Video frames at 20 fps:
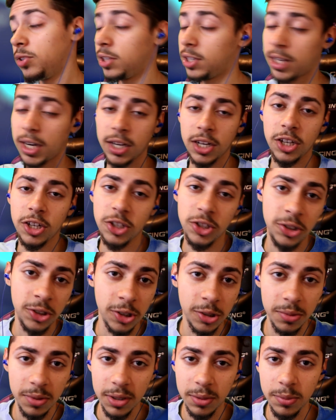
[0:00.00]
you can kind of
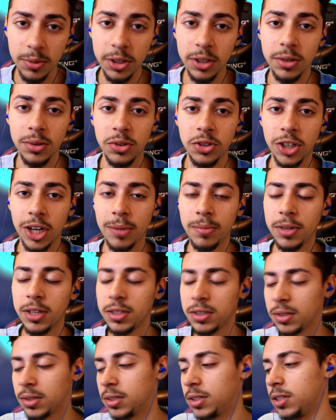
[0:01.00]
control what we're gonna drop
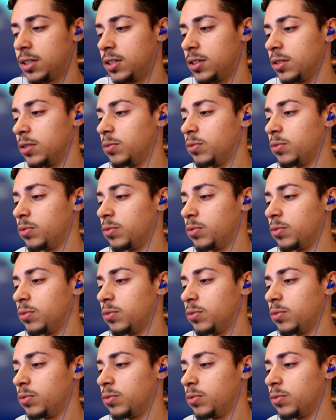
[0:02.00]
next on here.